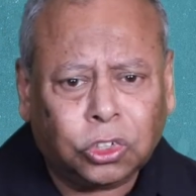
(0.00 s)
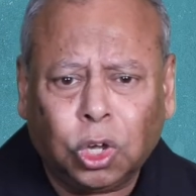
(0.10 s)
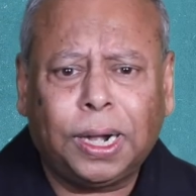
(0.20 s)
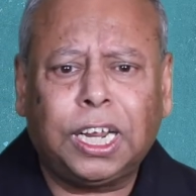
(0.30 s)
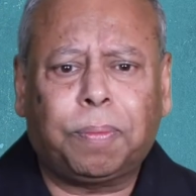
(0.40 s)

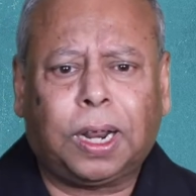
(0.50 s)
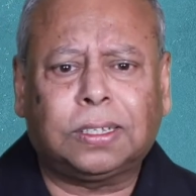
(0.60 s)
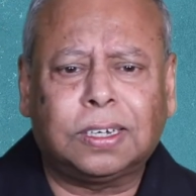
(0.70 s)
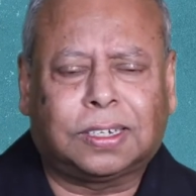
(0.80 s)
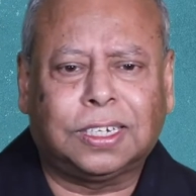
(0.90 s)
So my dear
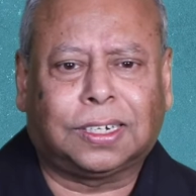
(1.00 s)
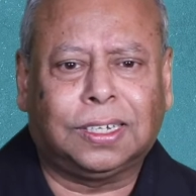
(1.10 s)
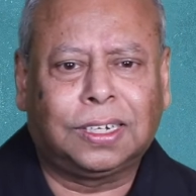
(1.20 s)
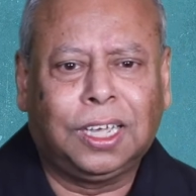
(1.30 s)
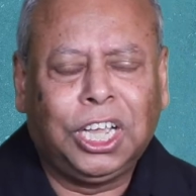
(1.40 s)
brothers and
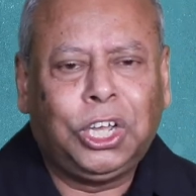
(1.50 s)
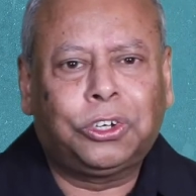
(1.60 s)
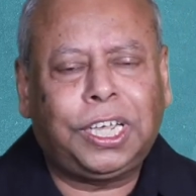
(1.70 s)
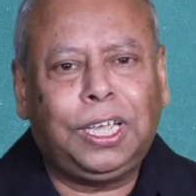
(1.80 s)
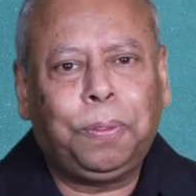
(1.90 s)
sisters,
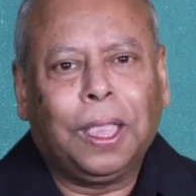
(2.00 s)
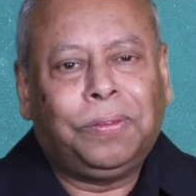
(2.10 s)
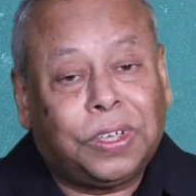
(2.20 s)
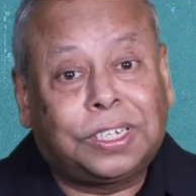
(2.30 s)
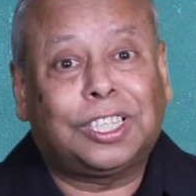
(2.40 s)
you see,
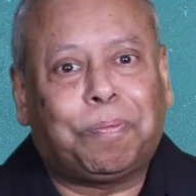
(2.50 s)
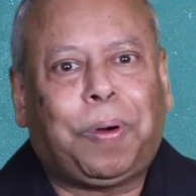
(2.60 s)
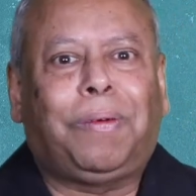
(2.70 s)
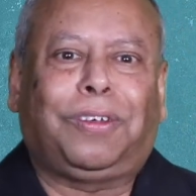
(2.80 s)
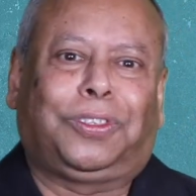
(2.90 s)
this is the
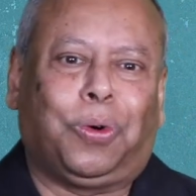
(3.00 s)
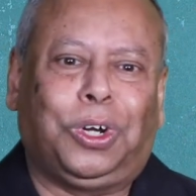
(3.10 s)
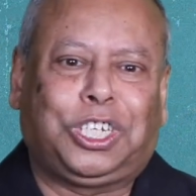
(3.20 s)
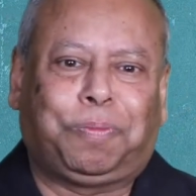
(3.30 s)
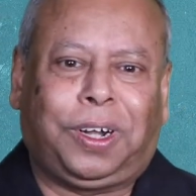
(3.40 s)
power of the
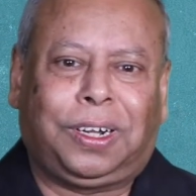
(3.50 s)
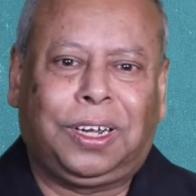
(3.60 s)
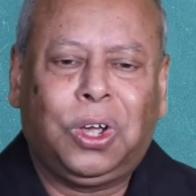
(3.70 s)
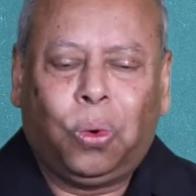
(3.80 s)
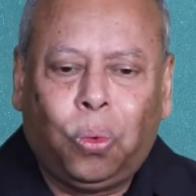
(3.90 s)
Holy
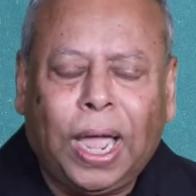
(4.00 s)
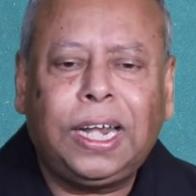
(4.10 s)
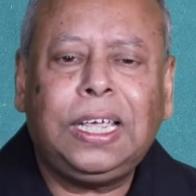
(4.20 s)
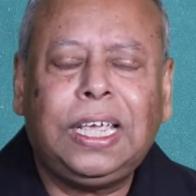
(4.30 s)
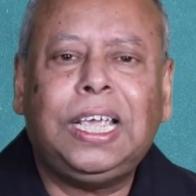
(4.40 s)
Spirit.
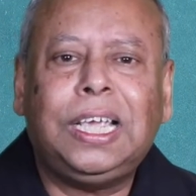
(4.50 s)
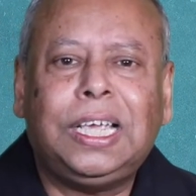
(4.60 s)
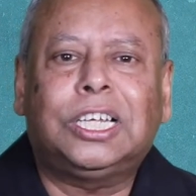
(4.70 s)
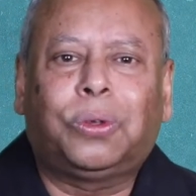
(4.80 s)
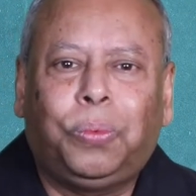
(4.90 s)
When he
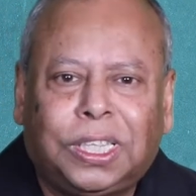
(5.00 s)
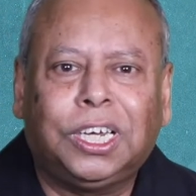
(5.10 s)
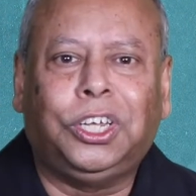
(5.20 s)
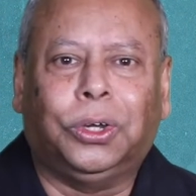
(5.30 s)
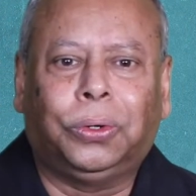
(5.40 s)
is
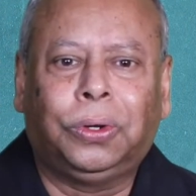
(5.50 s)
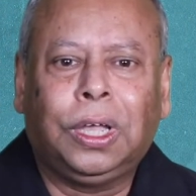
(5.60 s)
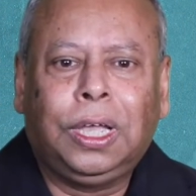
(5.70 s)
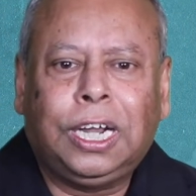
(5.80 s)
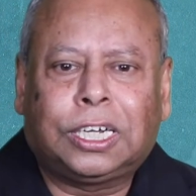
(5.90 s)
within you,
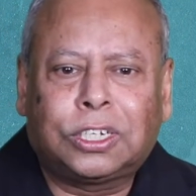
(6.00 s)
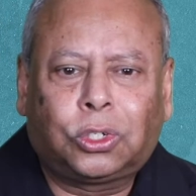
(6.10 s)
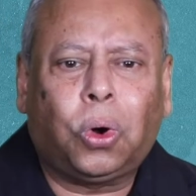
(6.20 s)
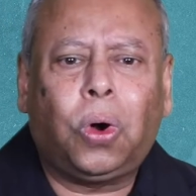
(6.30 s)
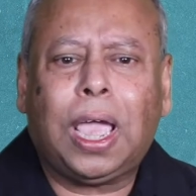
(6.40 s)
it
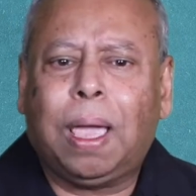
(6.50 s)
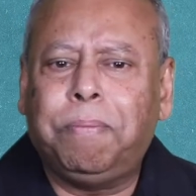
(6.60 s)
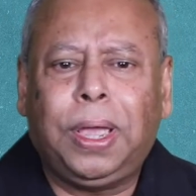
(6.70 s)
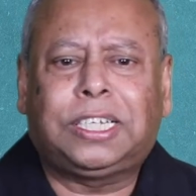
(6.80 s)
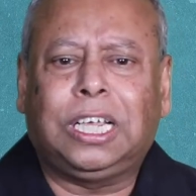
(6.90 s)
is so
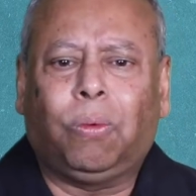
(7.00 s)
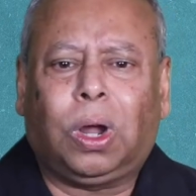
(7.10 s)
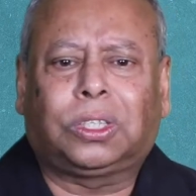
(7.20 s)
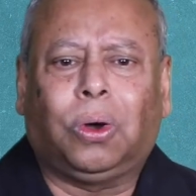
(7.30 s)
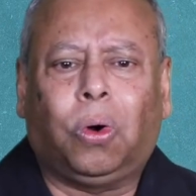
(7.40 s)
amazing
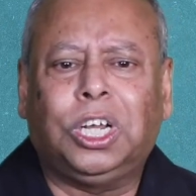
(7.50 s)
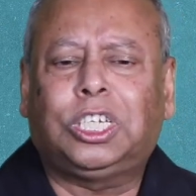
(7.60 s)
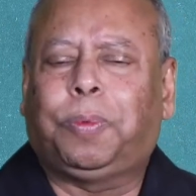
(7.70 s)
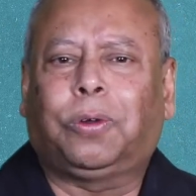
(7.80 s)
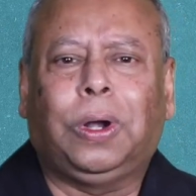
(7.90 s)
what the
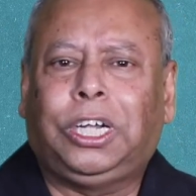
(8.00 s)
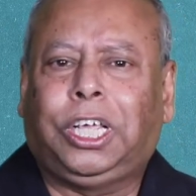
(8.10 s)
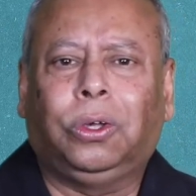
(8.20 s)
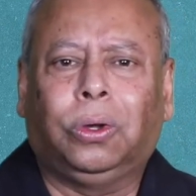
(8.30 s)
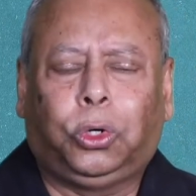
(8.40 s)
Holy Spirit will
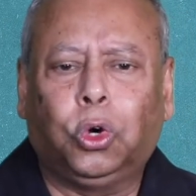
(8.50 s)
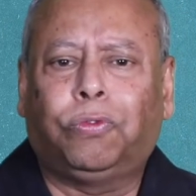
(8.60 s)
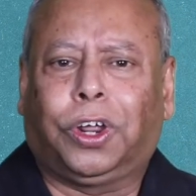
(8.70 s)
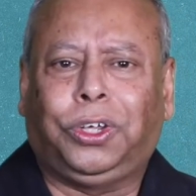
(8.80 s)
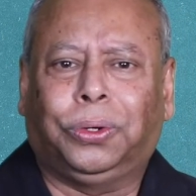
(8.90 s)

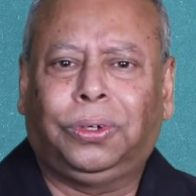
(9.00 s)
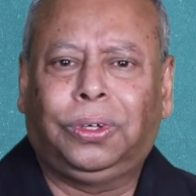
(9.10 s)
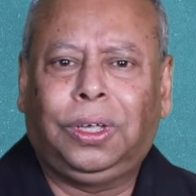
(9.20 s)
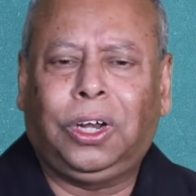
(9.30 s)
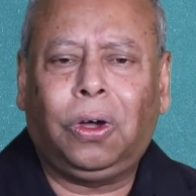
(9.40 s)
do for you.
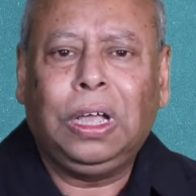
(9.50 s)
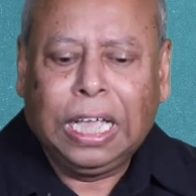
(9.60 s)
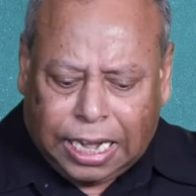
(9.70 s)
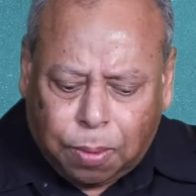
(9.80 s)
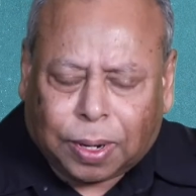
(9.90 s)

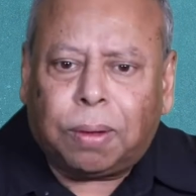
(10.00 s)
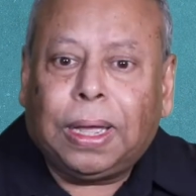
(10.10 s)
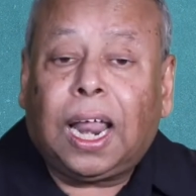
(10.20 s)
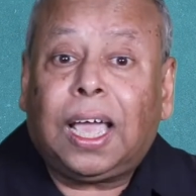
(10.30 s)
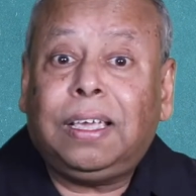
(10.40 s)
He'll
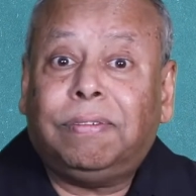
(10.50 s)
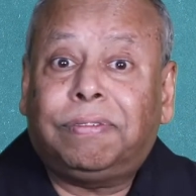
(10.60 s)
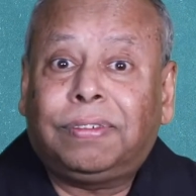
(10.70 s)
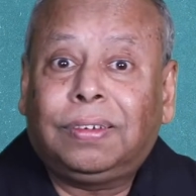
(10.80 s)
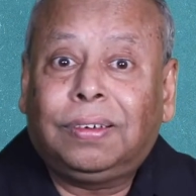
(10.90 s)
become
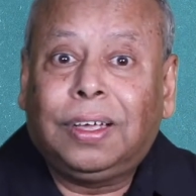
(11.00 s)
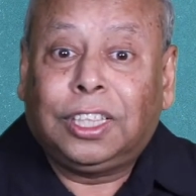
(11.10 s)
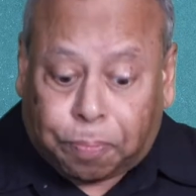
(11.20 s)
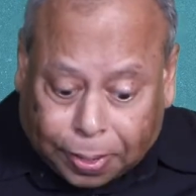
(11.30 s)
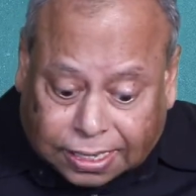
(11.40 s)
alive.
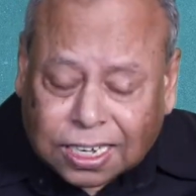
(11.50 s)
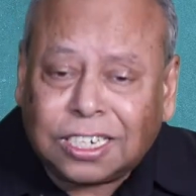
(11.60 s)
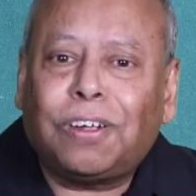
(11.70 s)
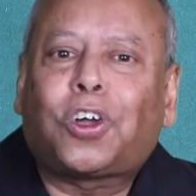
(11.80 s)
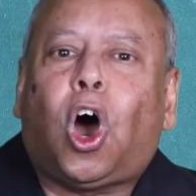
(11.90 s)
The
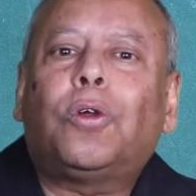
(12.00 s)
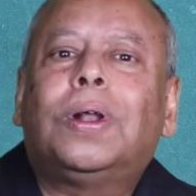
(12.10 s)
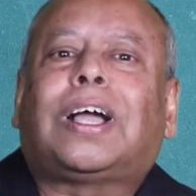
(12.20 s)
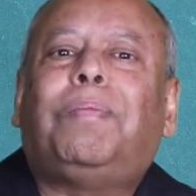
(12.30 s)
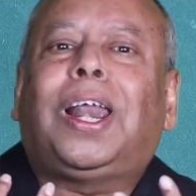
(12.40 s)
presence of God
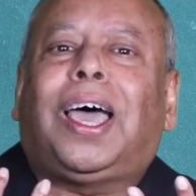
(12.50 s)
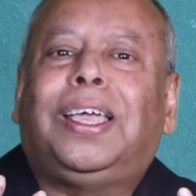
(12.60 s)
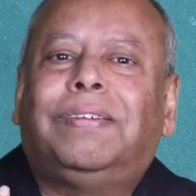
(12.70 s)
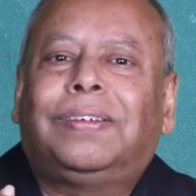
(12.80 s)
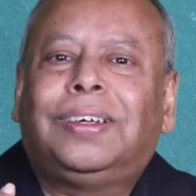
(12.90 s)
will come
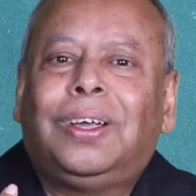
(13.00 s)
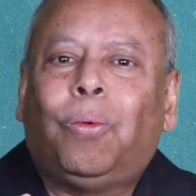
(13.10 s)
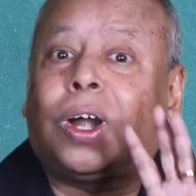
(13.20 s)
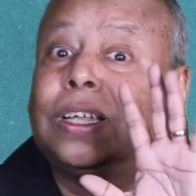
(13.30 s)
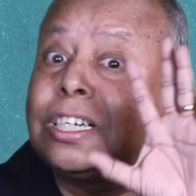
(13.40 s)
alive.
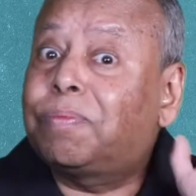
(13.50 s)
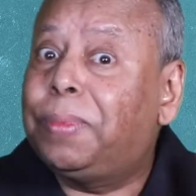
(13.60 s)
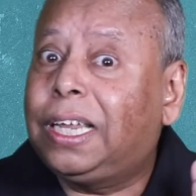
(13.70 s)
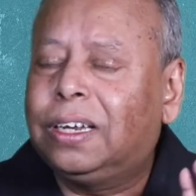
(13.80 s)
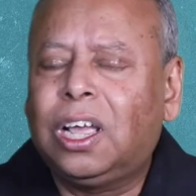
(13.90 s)
What does it
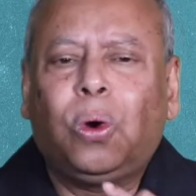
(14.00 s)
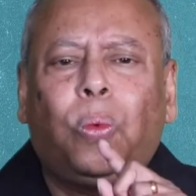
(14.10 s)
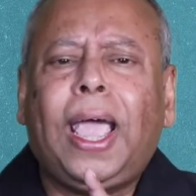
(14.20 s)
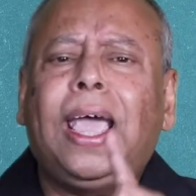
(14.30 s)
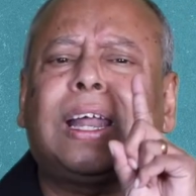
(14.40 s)
mean?
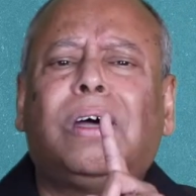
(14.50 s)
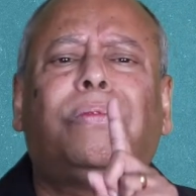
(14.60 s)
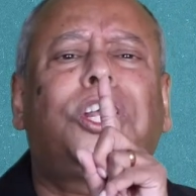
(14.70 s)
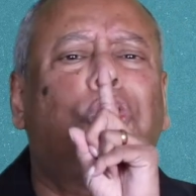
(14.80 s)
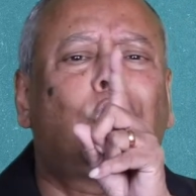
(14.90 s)

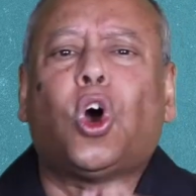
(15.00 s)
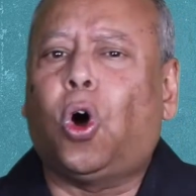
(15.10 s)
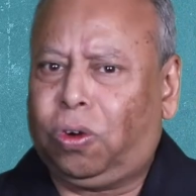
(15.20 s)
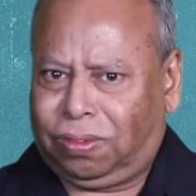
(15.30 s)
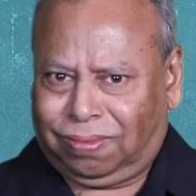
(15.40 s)
Wherever you
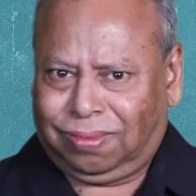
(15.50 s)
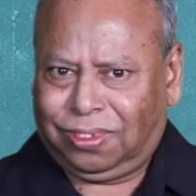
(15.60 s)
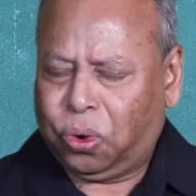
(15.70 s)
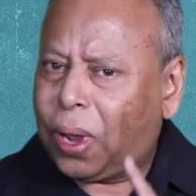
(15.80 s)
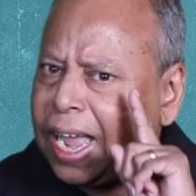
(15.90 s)
go,
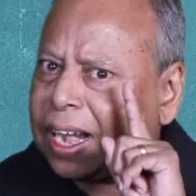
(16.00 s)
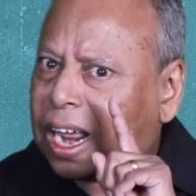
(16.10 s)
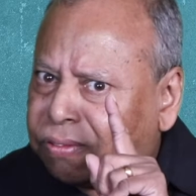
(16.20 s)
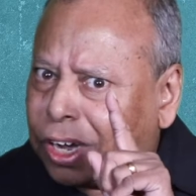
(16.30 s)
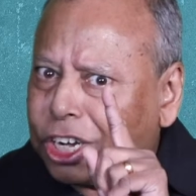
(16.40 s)

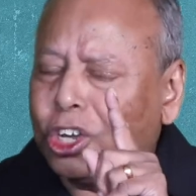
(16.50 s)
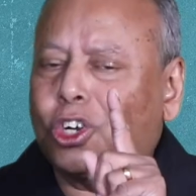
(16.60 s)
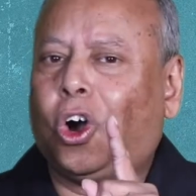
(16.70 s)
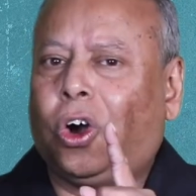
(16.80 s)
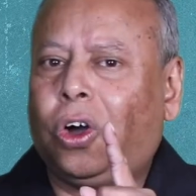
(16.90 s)

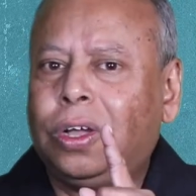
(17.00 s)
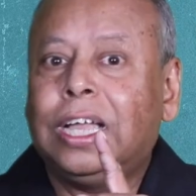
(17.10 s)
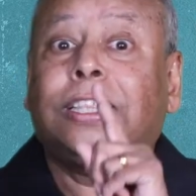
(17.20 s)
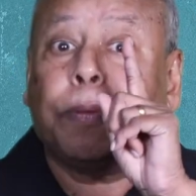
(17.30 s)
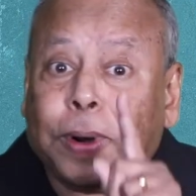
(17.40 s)

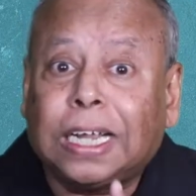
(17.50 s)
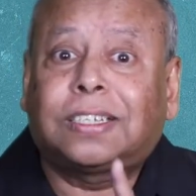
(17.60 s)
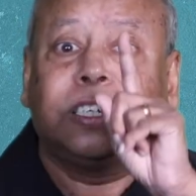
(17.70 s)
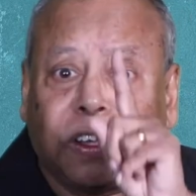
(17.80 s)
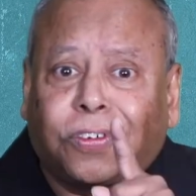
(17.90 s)
the
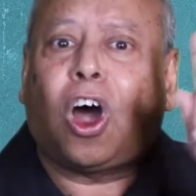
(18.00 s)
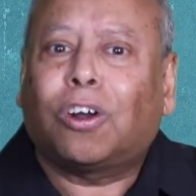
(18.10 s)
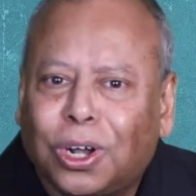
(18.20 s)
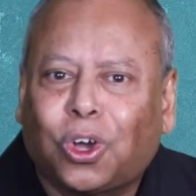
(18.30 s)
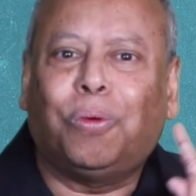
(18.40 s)
presence of
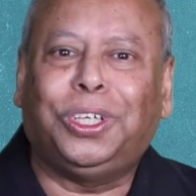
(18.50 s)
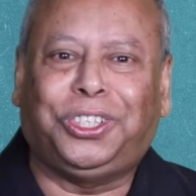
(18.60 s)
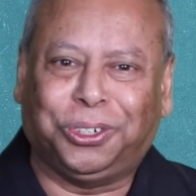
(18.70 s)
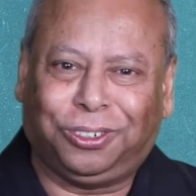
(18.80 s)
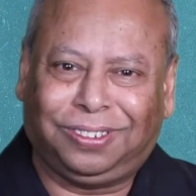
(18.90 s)
God will go
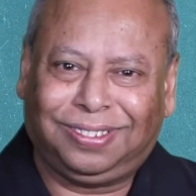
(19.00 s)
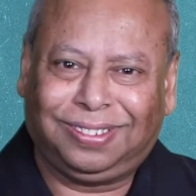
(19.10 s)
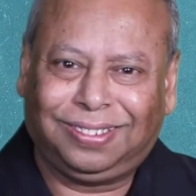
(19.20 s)
with you.